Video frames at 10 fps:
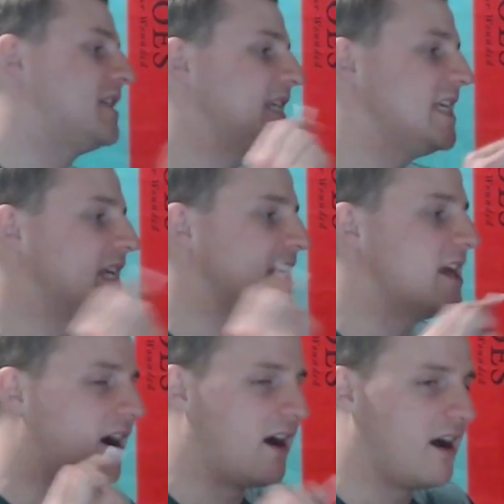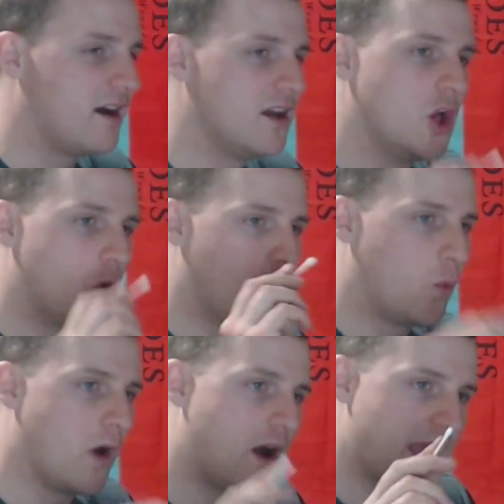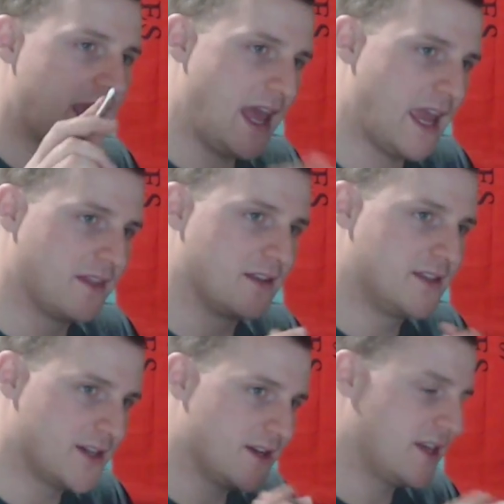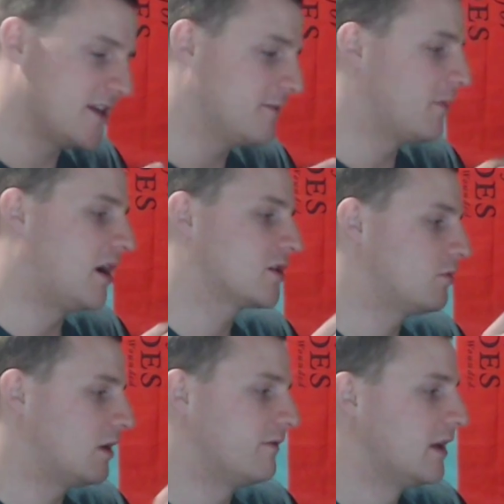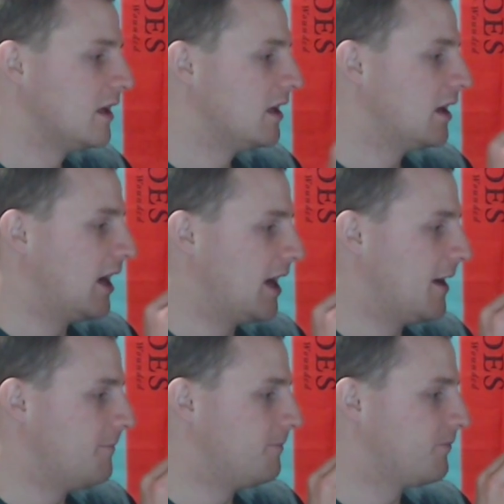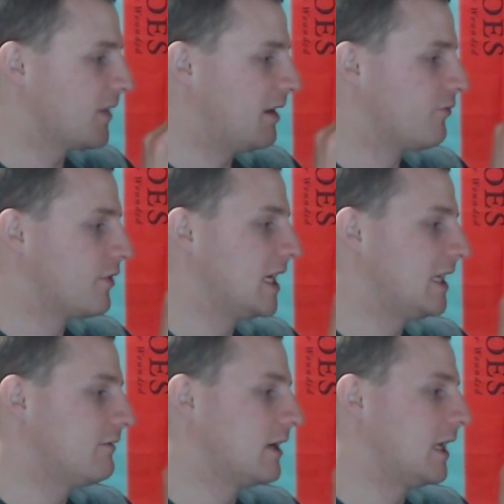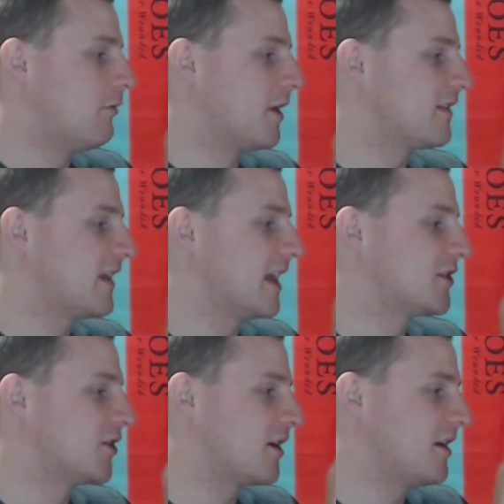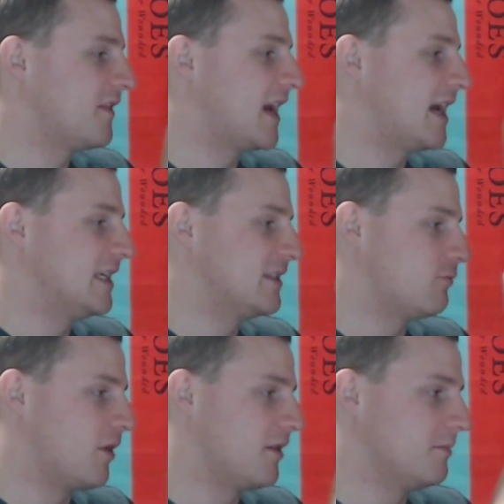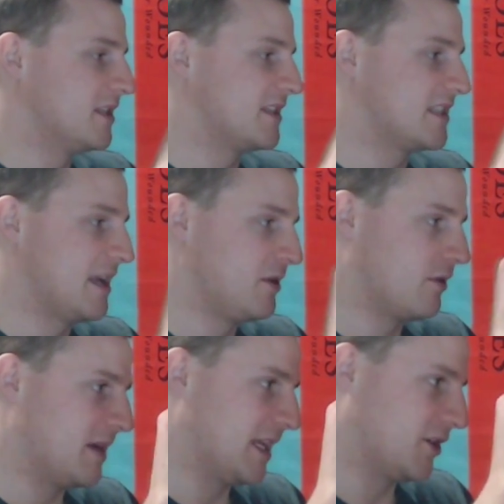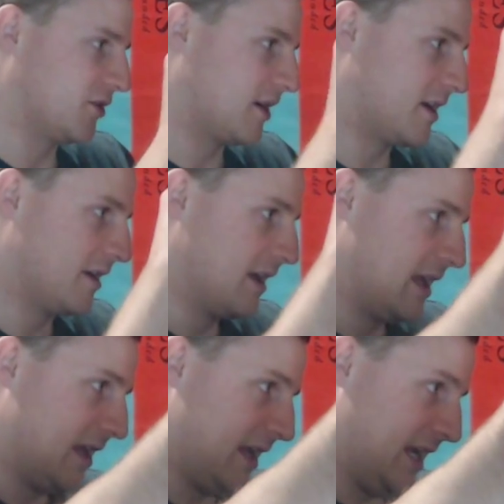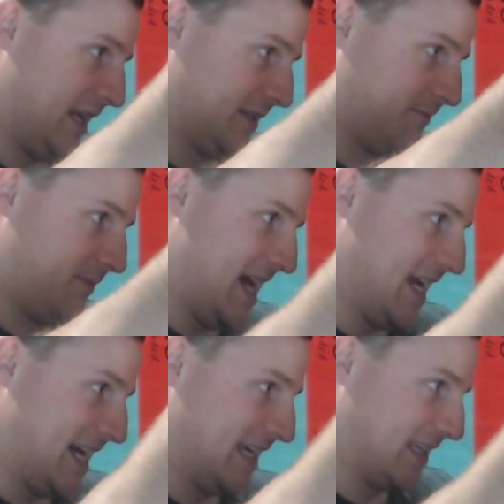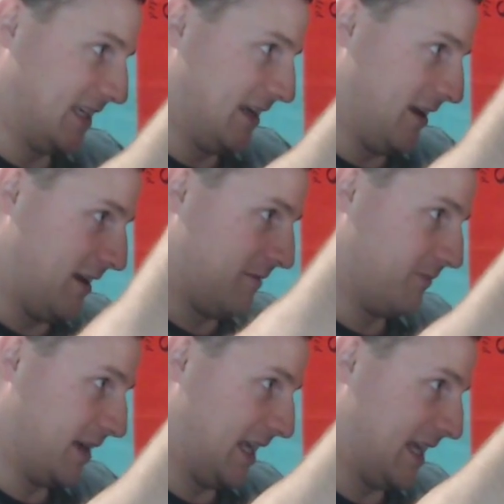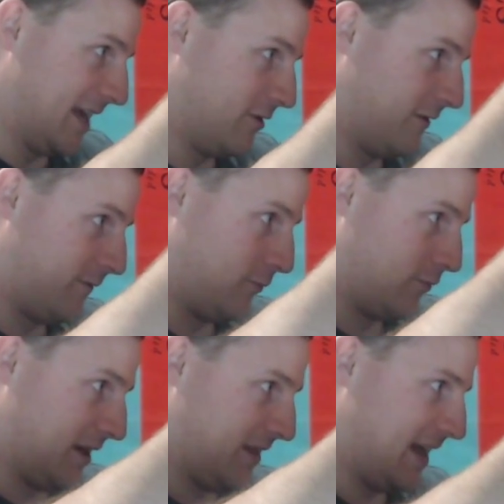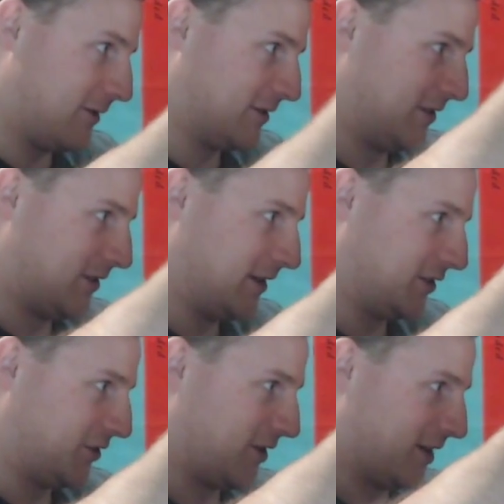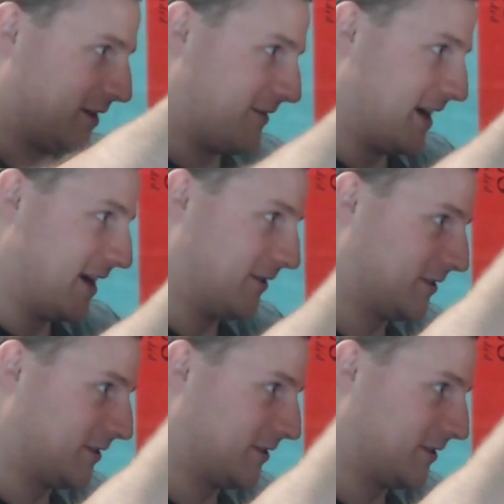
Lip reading: Derya, the Derya Mark 12. I'm really, really wanting to get a shotgun, and that is one of them. It's a semi-automatic shotgun. It is badass, but I cannot afford a $1,000 shotgun right now.